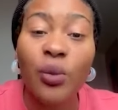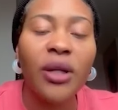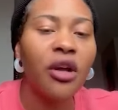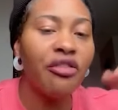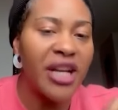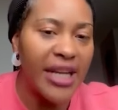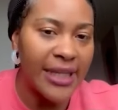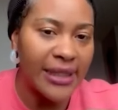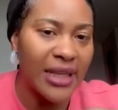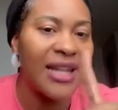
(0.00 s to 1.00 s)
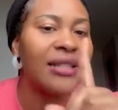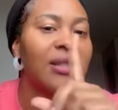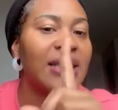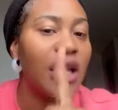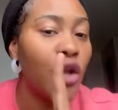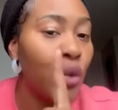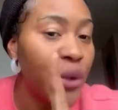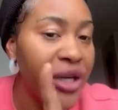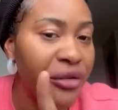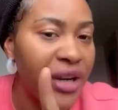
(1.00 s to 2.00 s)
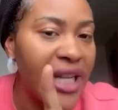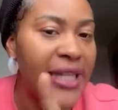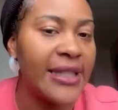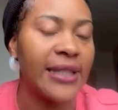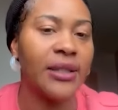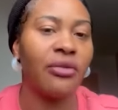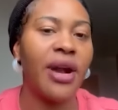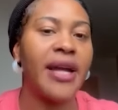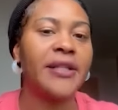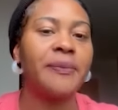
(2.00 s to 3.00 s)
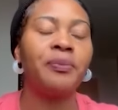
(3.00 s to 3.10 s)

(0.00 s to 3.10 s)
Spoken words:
not release, because you say you didn't release it, right?